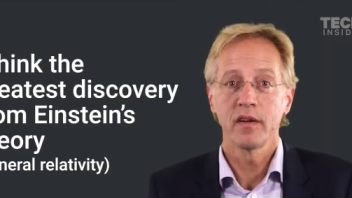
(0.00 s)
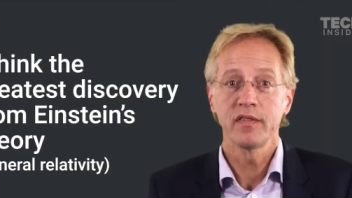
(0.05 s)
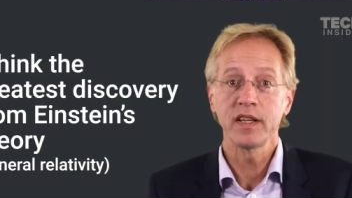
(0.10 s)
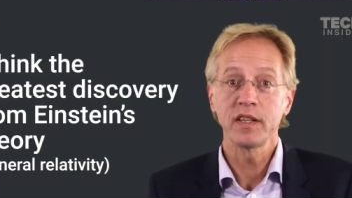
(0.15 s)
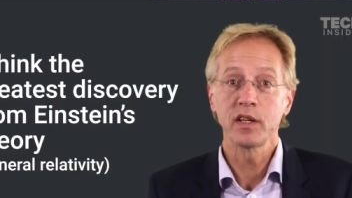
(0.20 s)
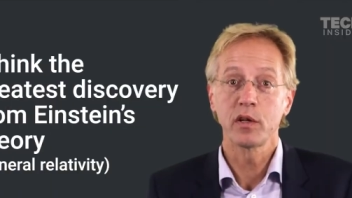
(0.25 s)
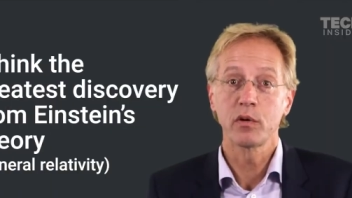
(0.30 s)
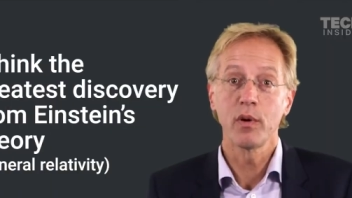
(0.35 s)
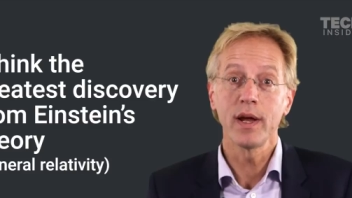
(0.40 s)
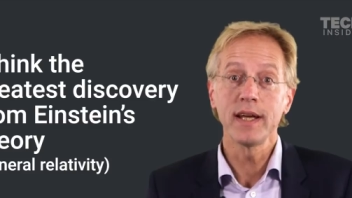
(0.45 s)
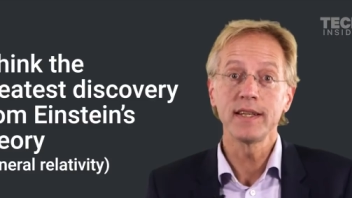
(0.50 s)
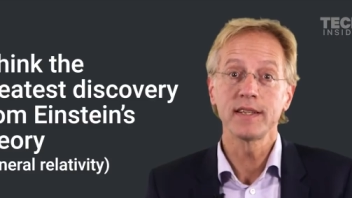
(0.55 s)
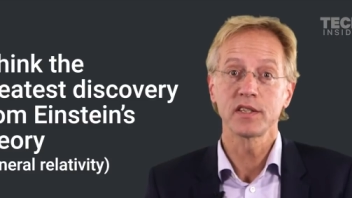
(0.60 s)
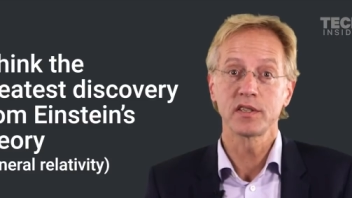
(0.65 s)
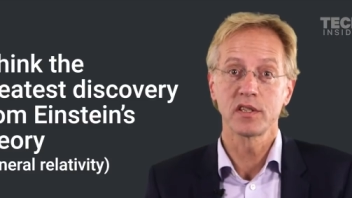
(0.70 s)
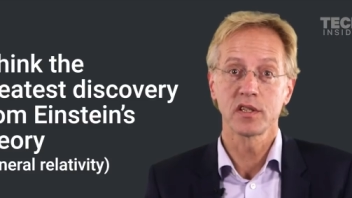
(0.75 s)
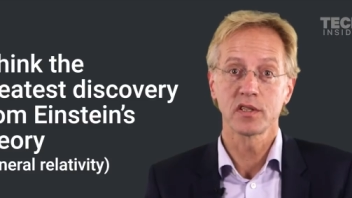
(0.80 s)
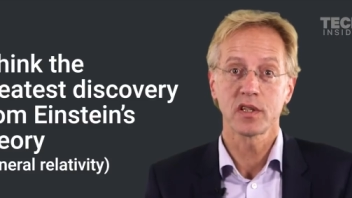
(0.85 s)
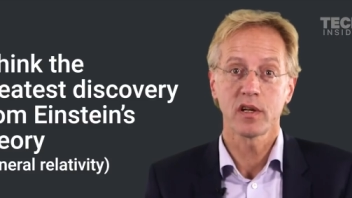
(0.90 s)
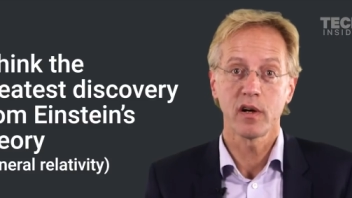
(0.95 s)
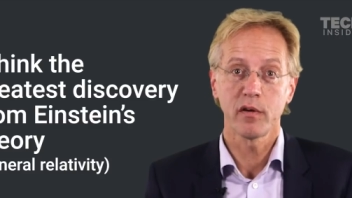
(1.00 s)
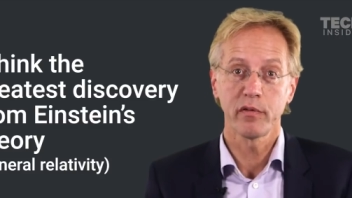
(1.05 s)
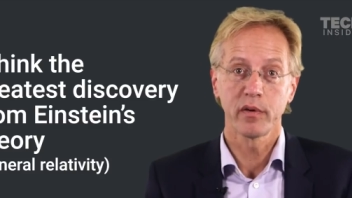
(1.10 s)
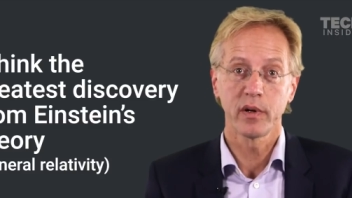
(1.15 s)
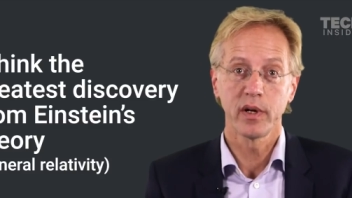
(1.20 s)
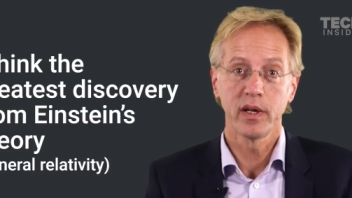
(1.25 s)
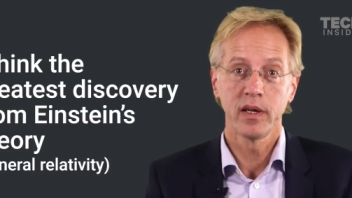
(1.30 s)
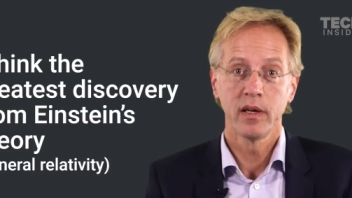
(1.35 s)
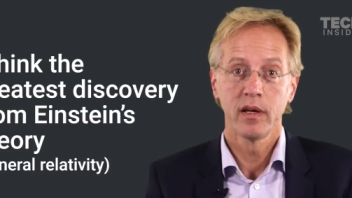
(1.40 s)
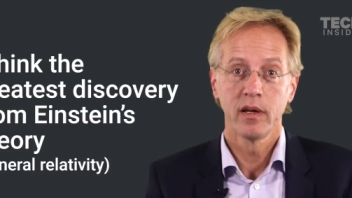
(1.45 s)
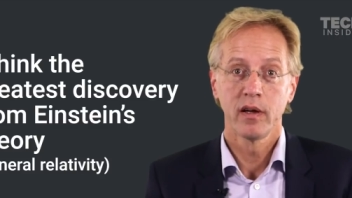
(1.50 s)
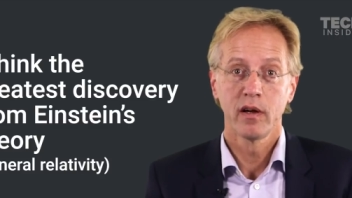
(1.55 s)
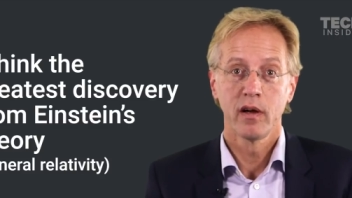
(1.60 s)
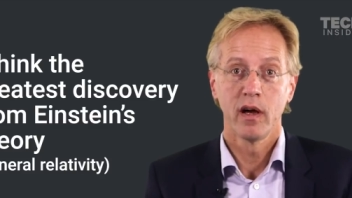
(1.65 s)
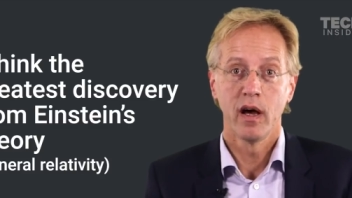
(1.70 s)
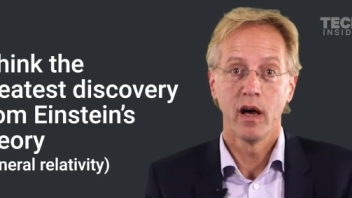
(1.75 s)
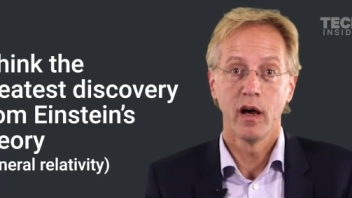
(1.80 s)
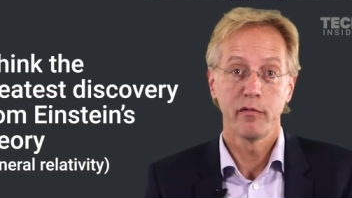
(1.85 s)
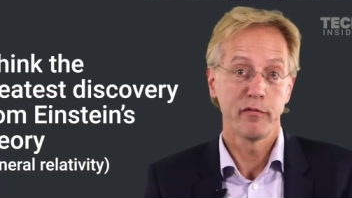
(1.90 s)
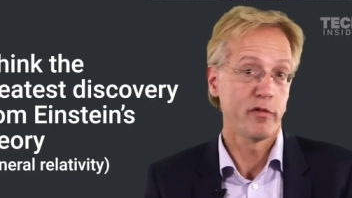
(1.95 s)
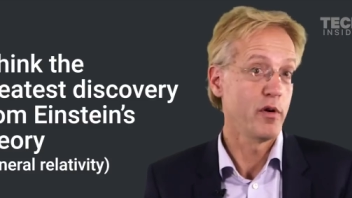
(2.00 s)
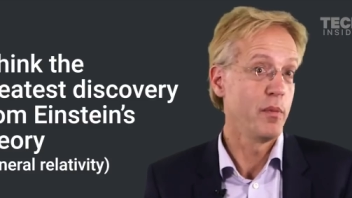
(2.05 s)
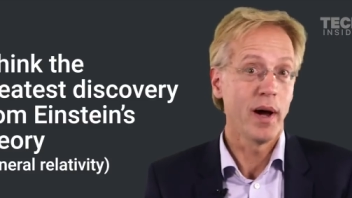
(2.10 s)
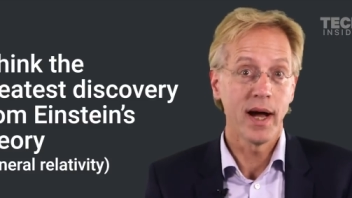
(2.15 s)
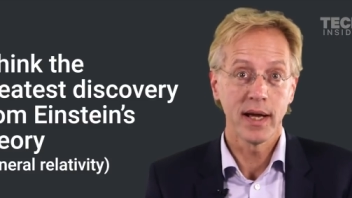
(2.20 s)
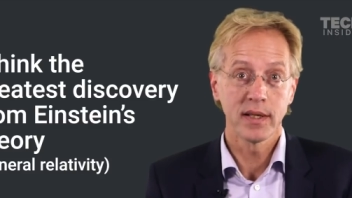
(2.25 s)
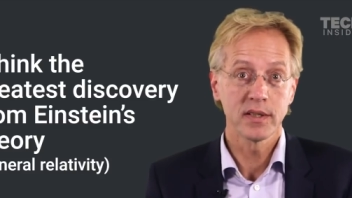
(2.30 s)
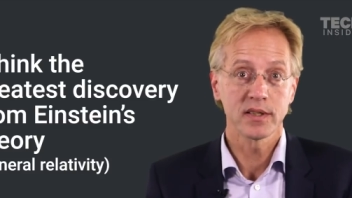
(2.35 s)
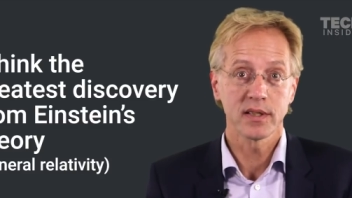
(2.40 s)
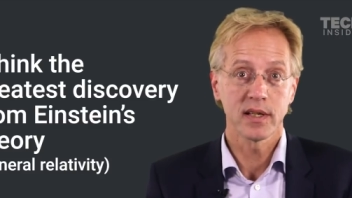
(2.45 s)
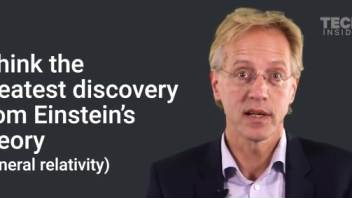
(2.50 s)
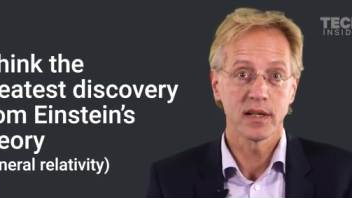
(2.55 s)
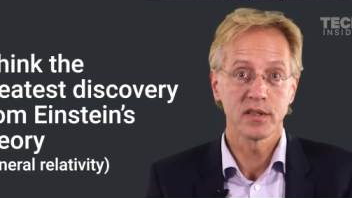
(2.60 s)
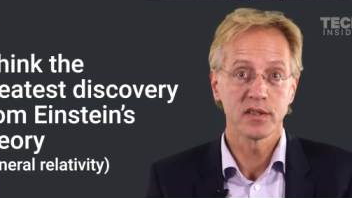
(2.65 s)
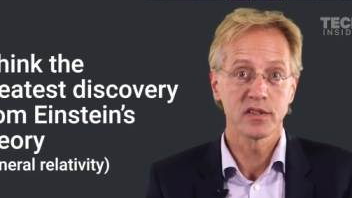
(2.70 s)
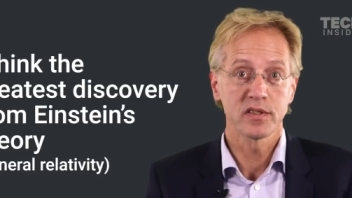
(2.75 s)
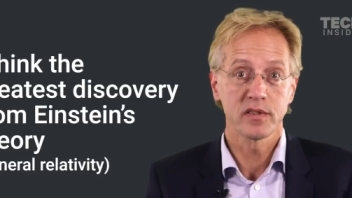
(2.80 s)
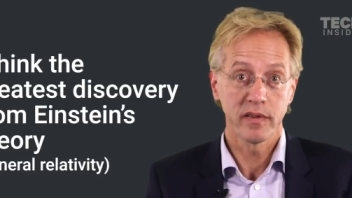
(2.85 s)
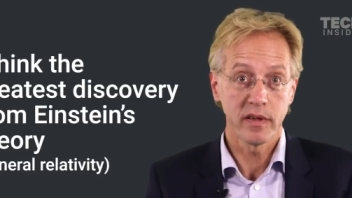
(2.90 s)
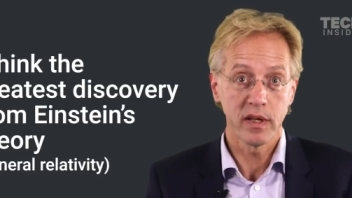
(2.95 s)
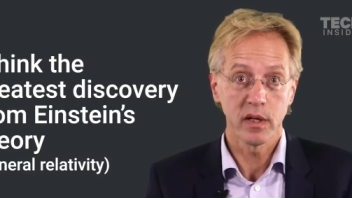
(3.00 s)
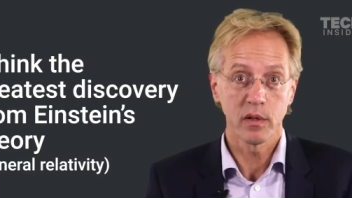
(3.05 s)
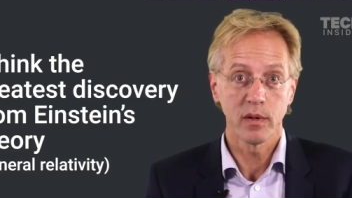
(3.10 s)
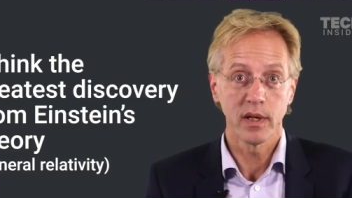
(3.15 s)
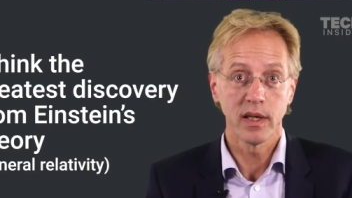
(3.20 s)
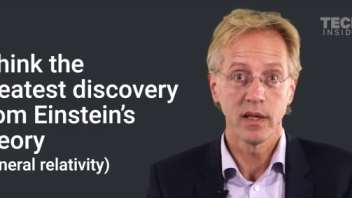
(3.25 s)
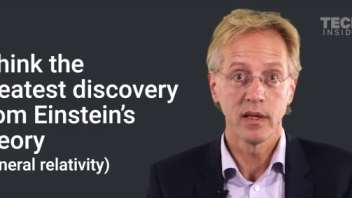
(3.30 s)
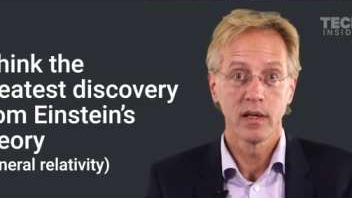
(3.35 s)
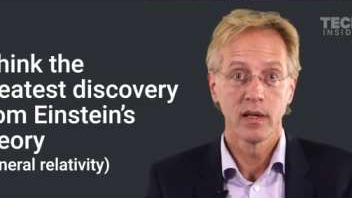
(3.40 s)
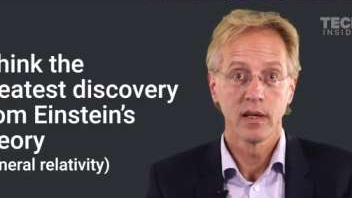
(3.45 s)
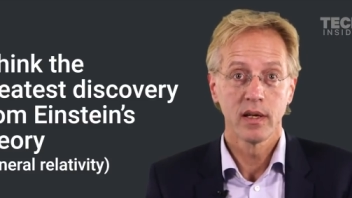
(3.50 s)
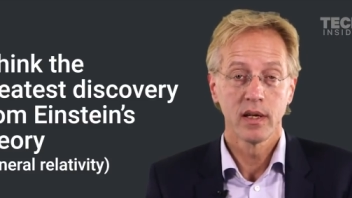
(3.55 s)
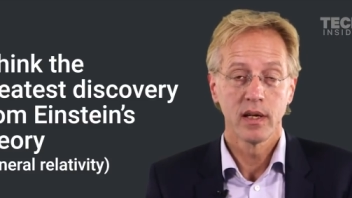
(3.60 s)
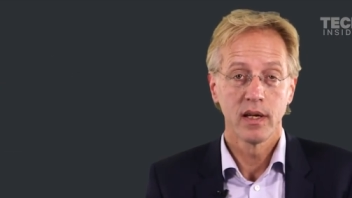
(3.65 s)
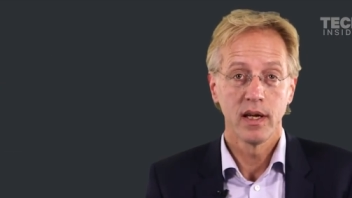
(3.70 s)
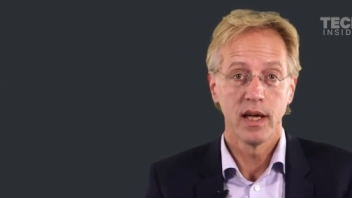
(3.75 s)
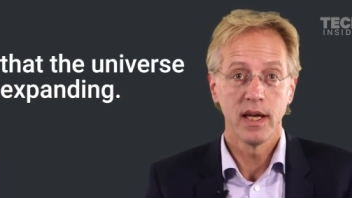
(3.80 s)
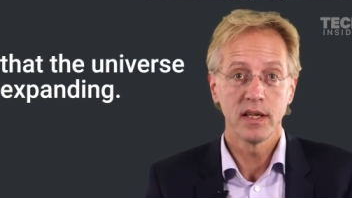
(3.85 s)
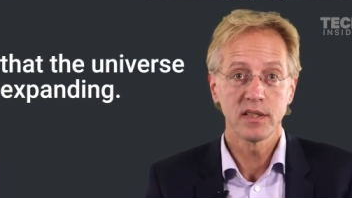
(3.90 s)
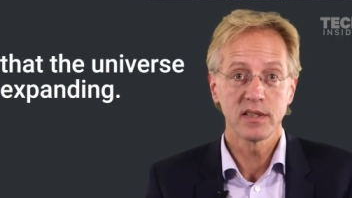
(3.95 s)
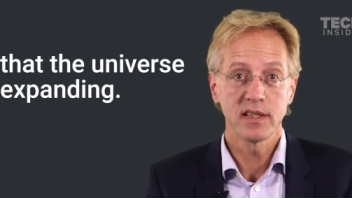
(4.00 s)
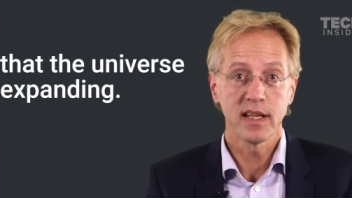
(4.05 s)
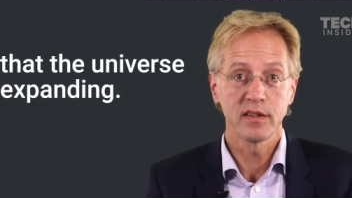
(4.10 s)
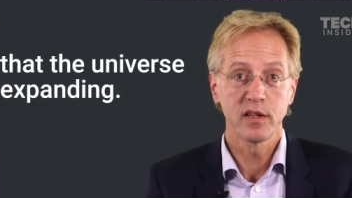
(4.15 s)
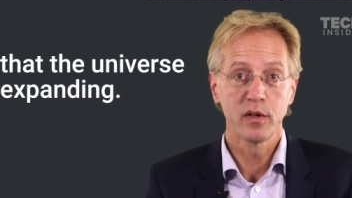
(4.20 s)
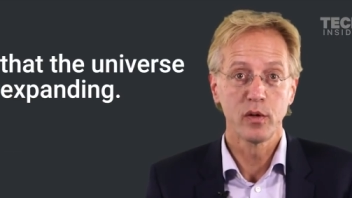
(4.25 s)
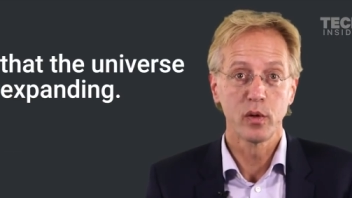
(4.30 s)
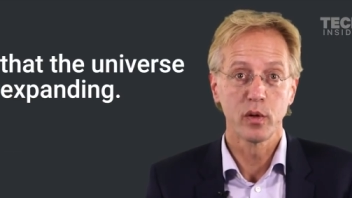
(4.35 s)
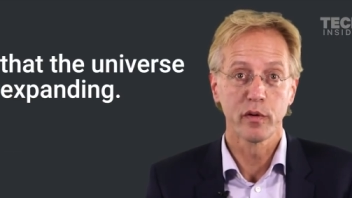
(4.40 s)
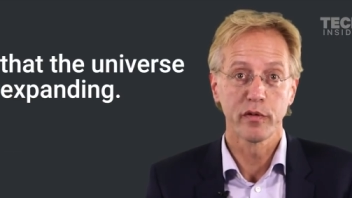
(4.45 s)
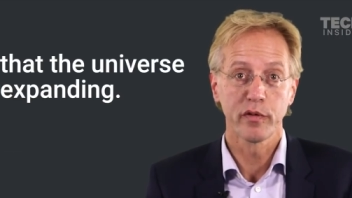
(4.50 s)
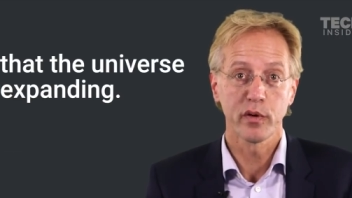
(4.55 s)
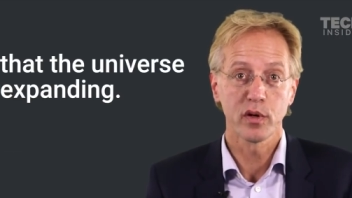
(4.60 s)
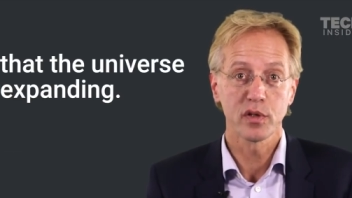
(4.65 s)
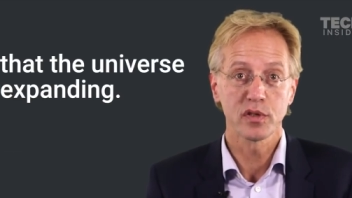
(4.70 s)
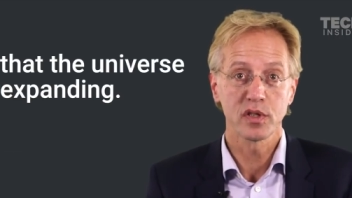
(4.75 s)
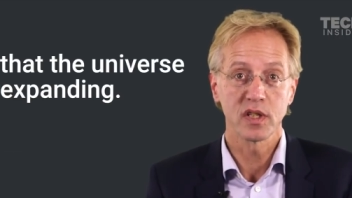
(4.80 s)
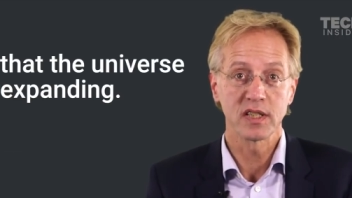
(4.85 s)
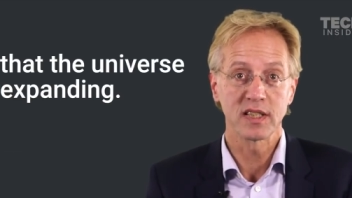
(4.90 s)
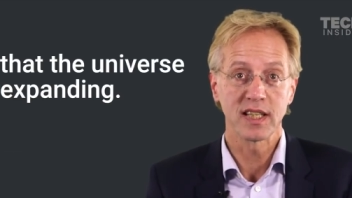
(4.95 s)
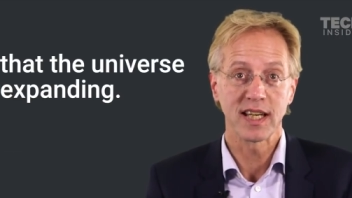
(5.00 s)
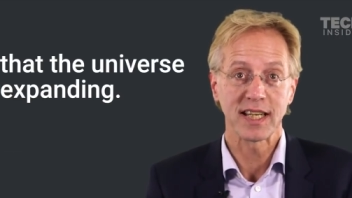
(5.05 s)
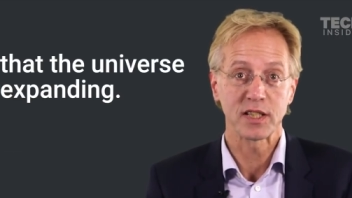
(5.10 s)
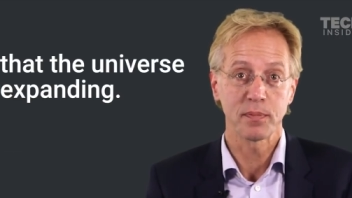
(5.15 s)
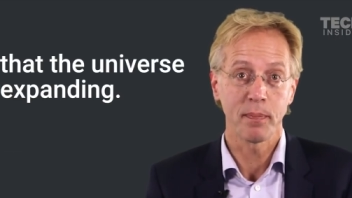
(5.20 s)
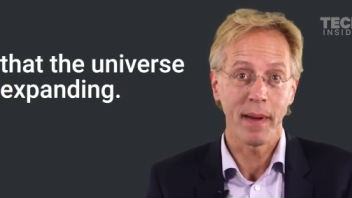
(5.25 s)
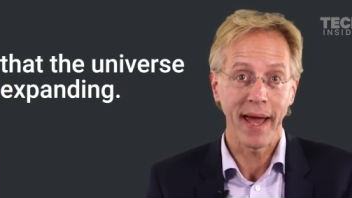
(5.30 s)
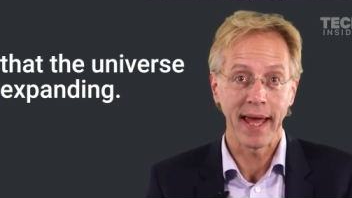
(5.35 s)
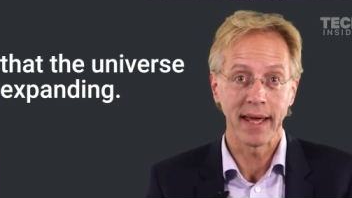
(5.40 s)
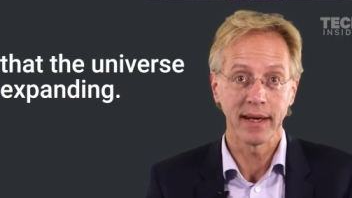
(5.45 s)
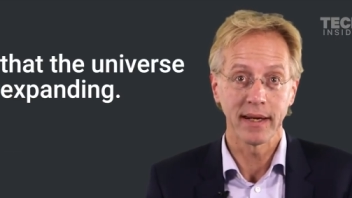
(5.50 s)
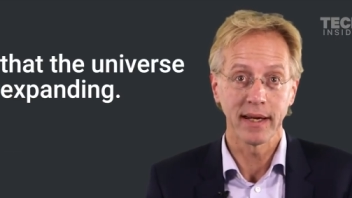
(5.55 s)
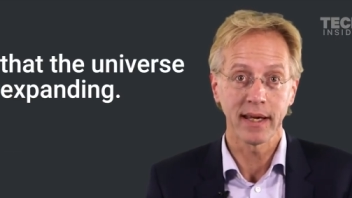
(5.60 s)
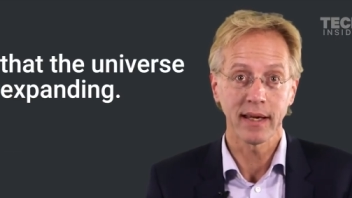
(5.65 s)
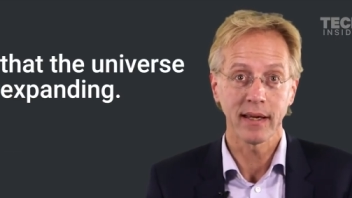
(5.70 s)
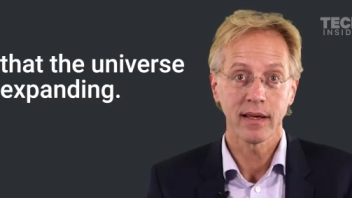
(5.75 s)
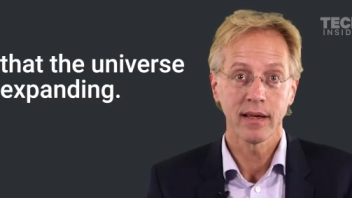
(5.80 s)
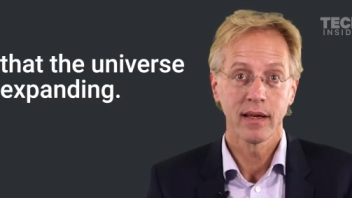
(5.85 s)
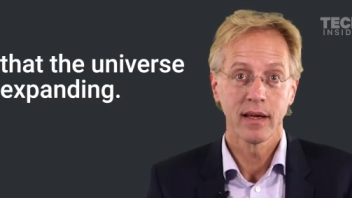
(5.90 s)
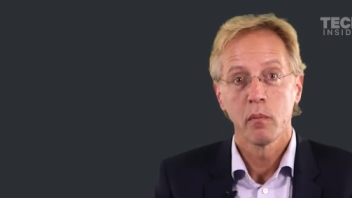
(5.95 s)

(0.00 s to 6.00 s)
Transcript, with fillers: I think the greatest discovery from Einstein's theory is that the universe is expanding.